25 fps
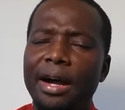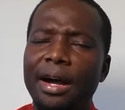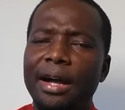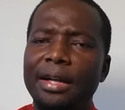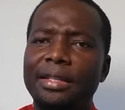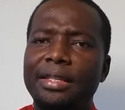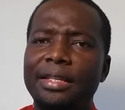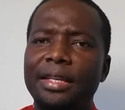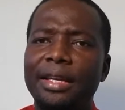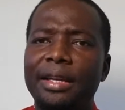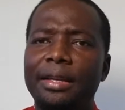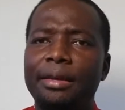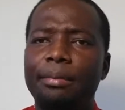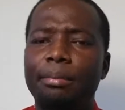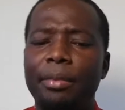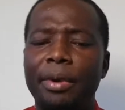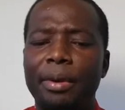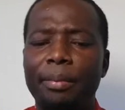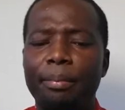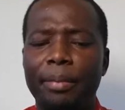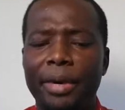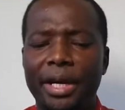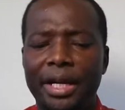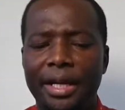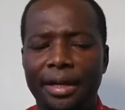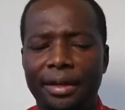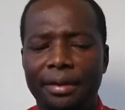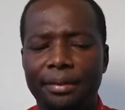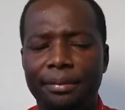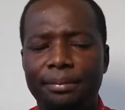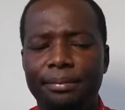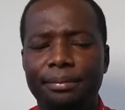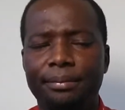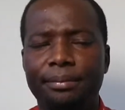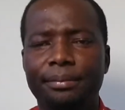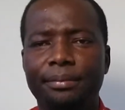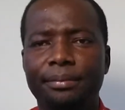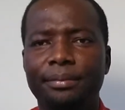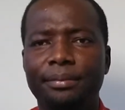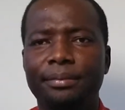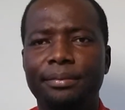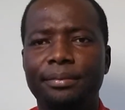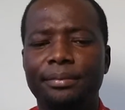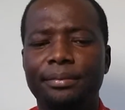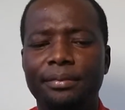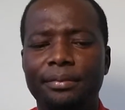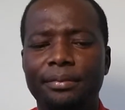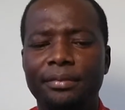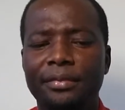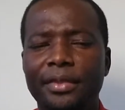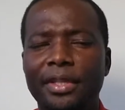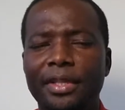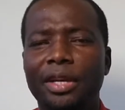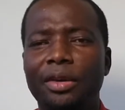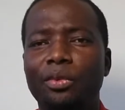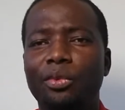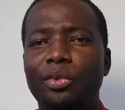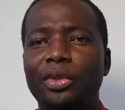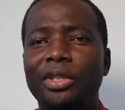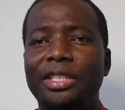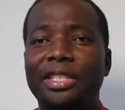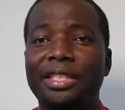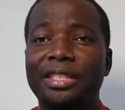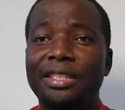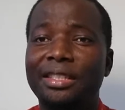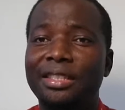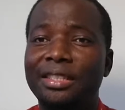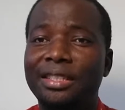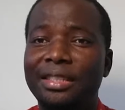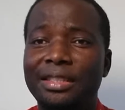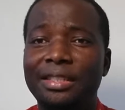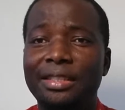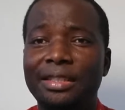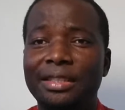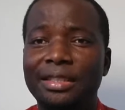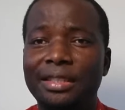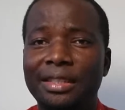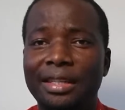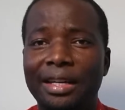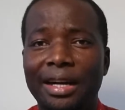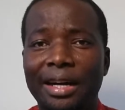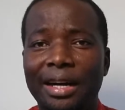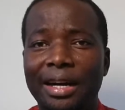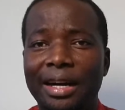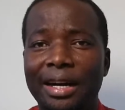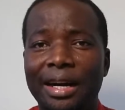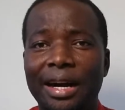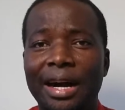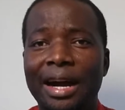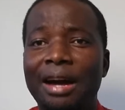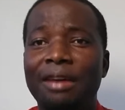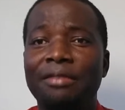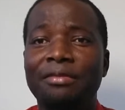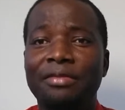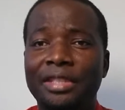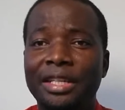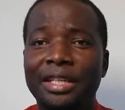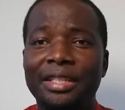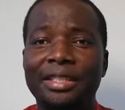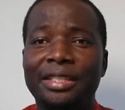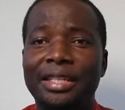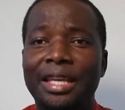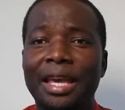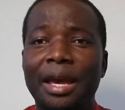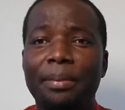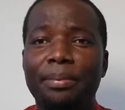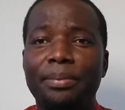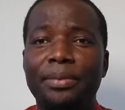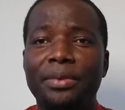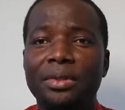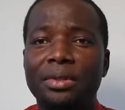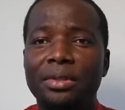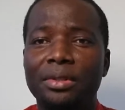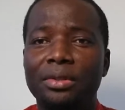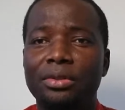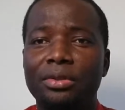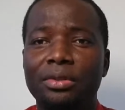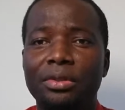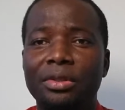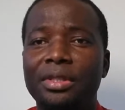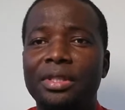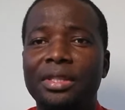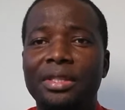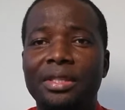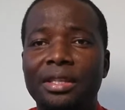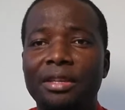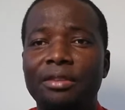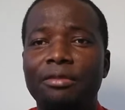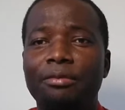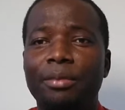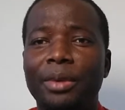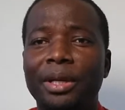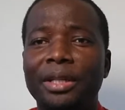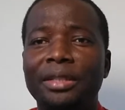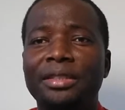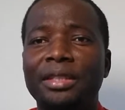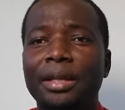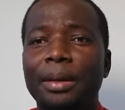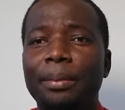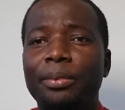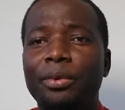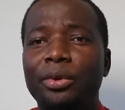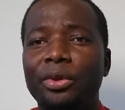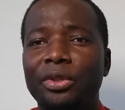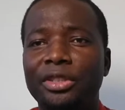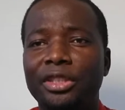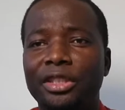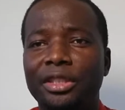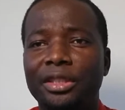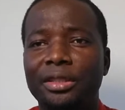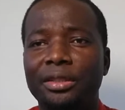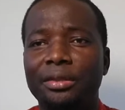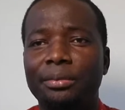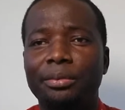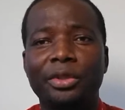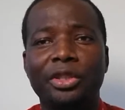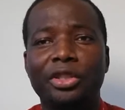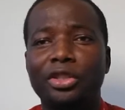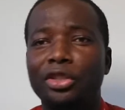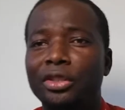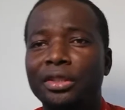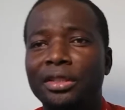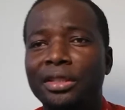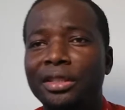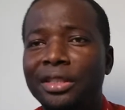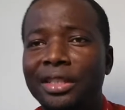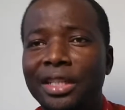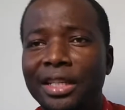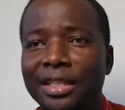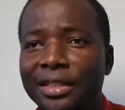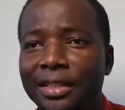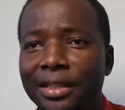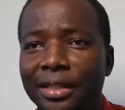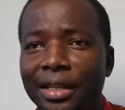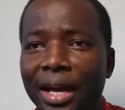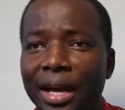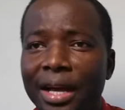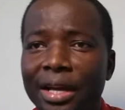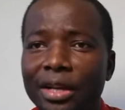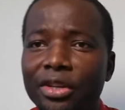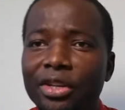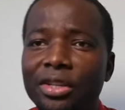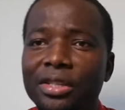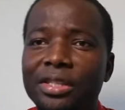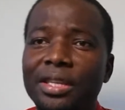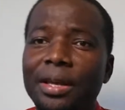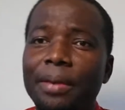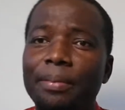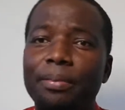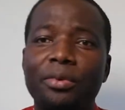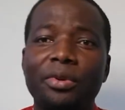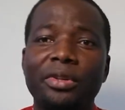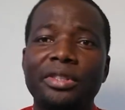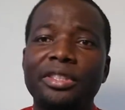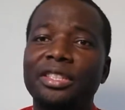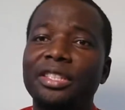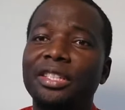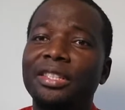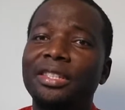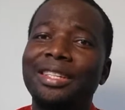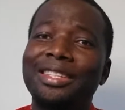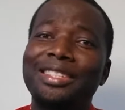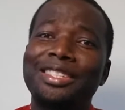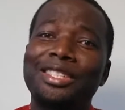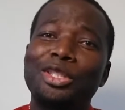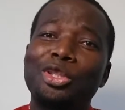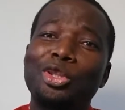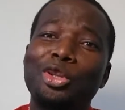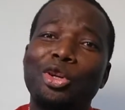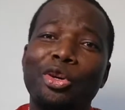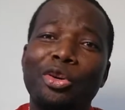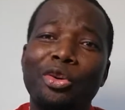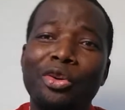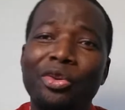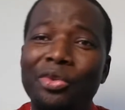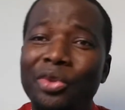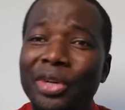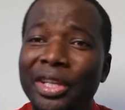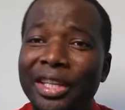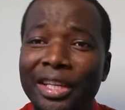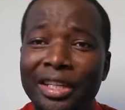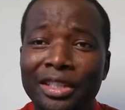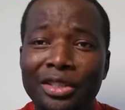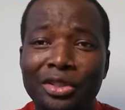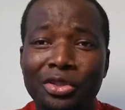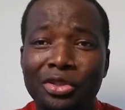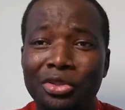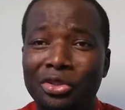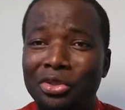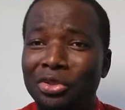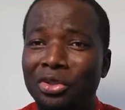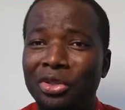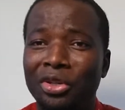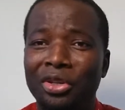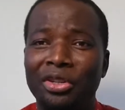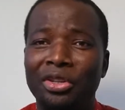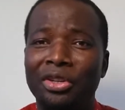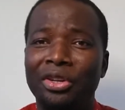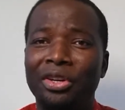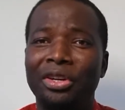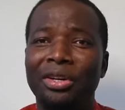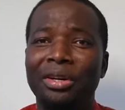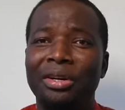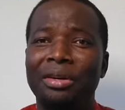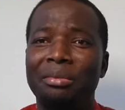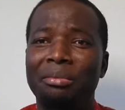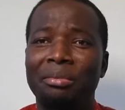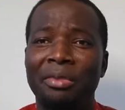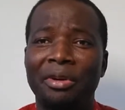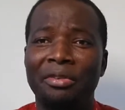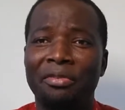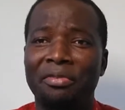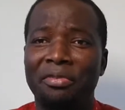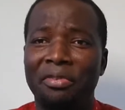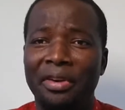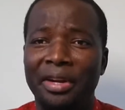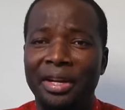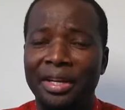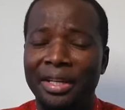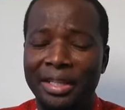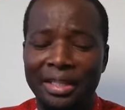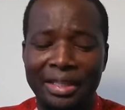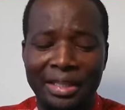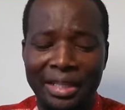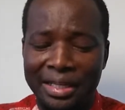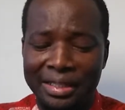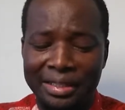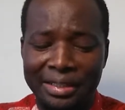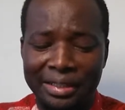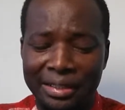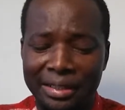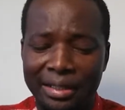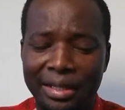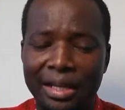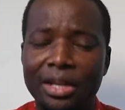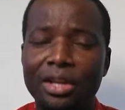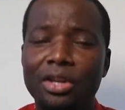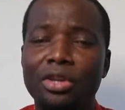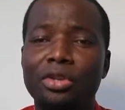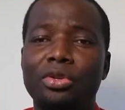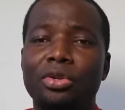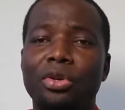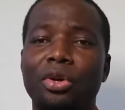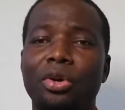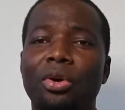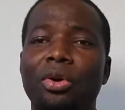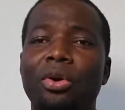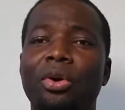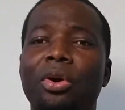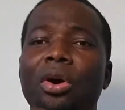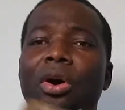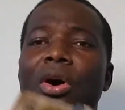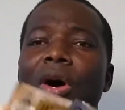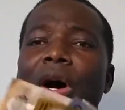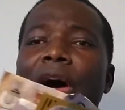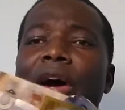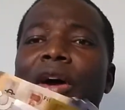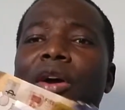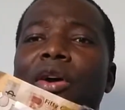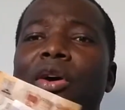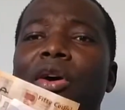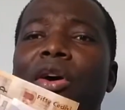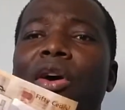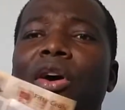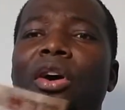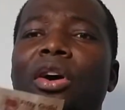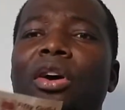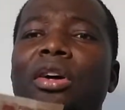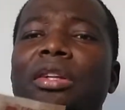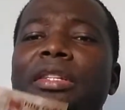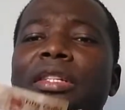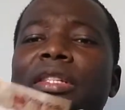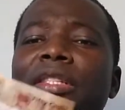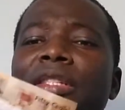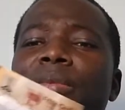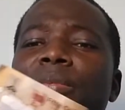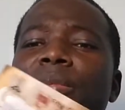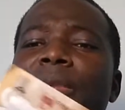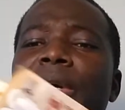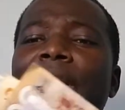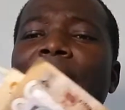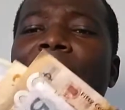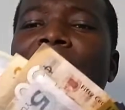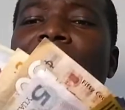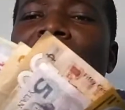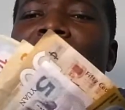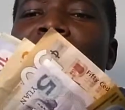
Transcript: I take my money, which I have just kept to deceive my subconscious, because it doesn't, your subconscious doesn't know whether it's true or not, my friend. It doesn't. So I got all this money,